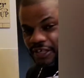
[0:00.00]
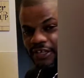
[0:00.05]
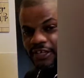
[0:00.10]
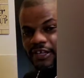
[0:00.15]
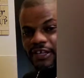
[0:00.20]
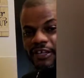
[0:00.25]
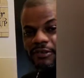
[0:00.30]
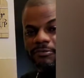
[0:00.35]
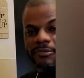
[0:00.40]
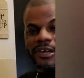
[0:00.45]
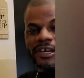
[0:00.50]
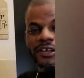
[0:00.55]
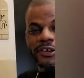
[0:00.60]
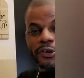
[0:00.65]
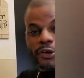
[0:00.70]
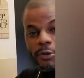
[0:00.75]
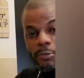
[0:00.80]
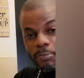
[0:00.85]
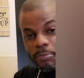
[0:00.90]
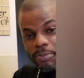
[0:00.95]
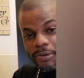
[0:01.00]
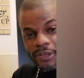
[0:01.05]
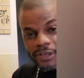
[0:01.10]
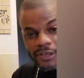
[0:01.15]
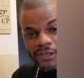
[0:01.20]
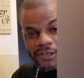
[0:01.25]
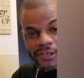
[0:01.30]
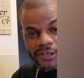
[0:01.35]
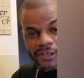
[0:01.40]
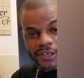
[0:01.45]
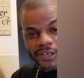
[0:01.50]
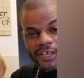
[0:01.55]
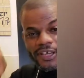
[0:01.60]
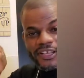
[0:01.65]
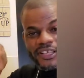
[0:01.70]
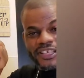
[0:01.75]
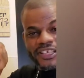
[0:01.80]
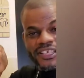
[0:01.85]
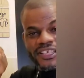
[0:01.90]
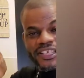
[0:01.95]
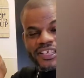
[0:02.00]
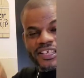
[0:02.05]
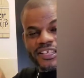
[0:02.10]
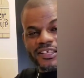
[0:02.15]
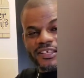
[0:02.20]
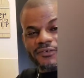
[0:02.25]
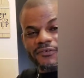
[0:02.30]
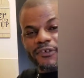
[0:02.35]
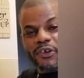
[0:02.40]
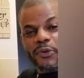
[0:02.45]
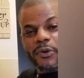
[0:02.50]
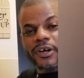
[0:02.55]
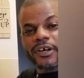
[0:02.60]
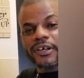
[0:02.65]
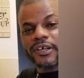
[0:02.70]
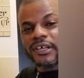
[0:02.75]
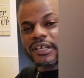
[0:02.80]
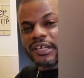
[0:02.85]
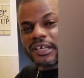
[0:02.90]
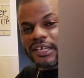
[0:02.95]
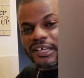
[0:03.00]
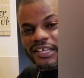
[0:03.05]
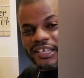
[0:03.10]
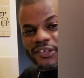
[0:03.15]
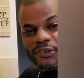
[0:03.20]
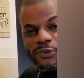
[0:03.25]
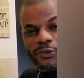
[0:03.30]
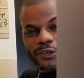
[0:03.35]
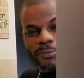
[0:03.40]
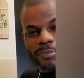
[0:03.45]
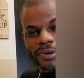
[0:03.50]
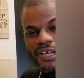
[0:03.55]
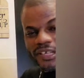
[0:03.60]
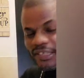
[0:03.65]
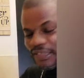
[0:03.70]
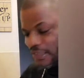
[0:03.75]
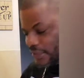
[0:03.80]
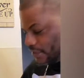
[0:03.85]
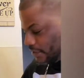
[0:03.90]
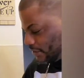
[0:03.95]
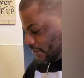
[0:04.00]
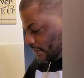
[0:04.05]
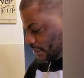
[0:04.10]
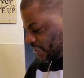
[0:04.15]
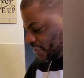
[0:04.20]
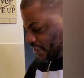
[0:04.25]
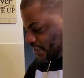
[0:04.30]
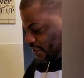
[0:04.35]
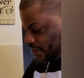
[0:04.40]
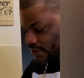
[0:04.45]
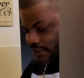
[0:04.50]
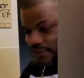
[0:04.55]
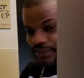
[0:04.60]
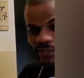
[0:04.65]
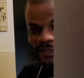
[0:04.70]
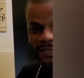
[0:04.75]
and my dumpling that I needed, flour, into the pot that is